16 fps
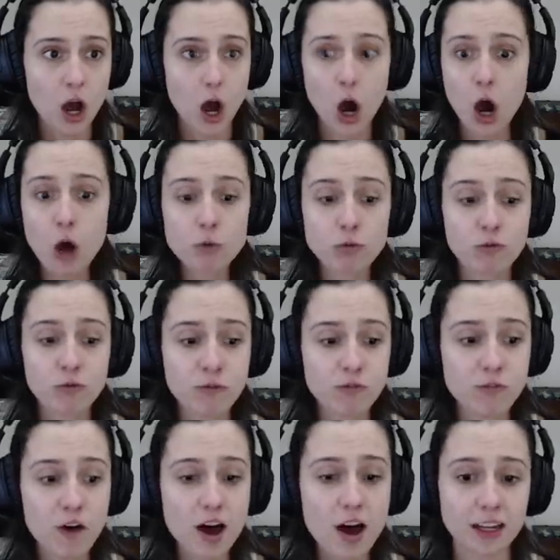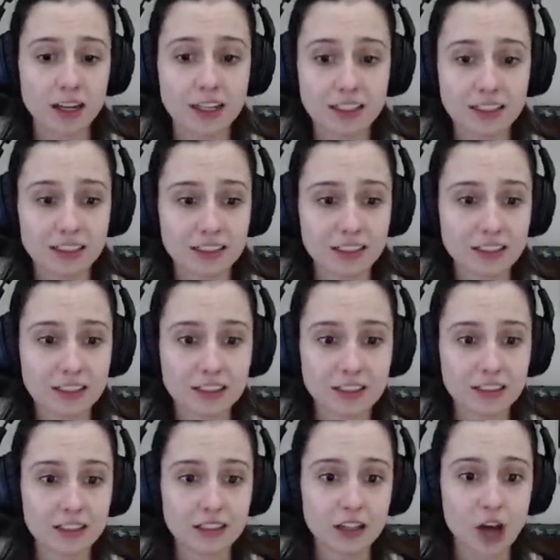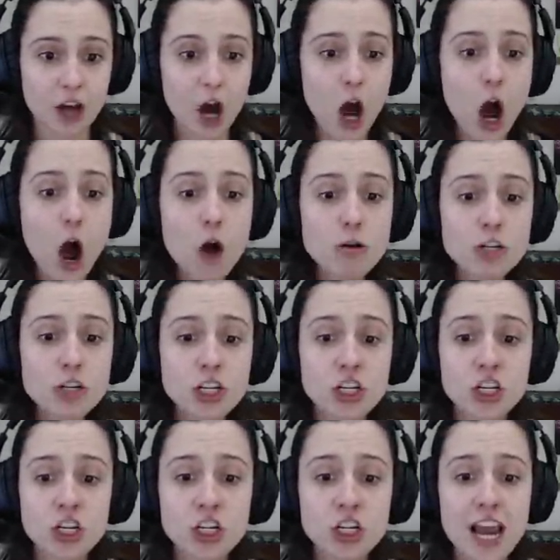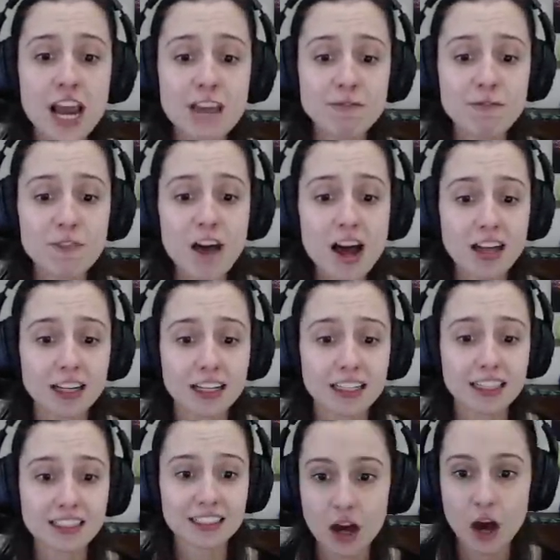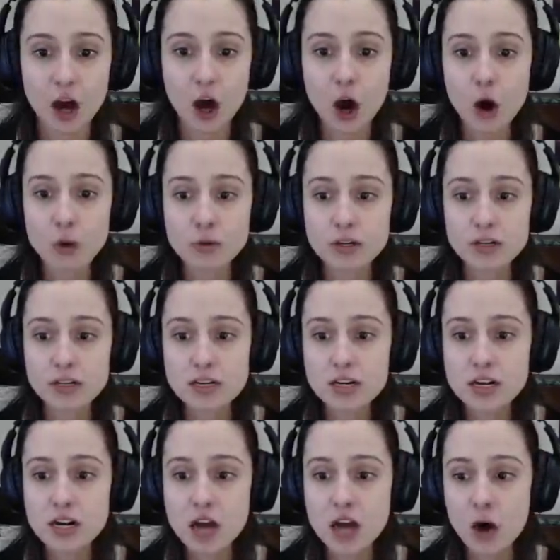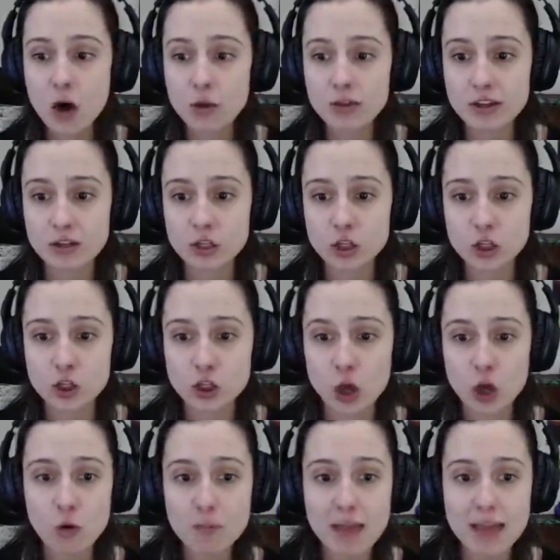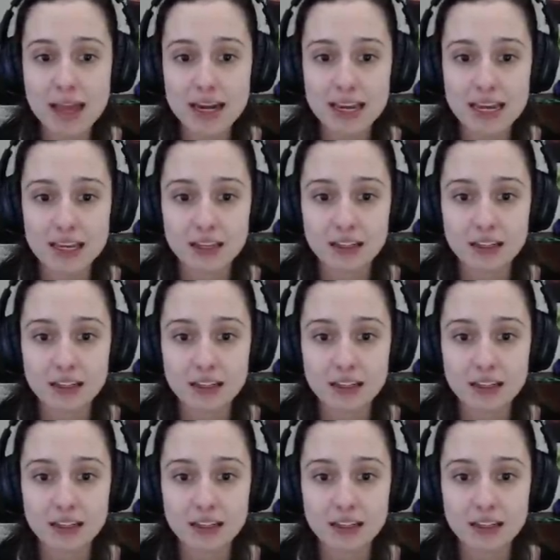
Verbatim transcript: Oh, fuck. Oh, shit, fuck. Oh, no, there's so many.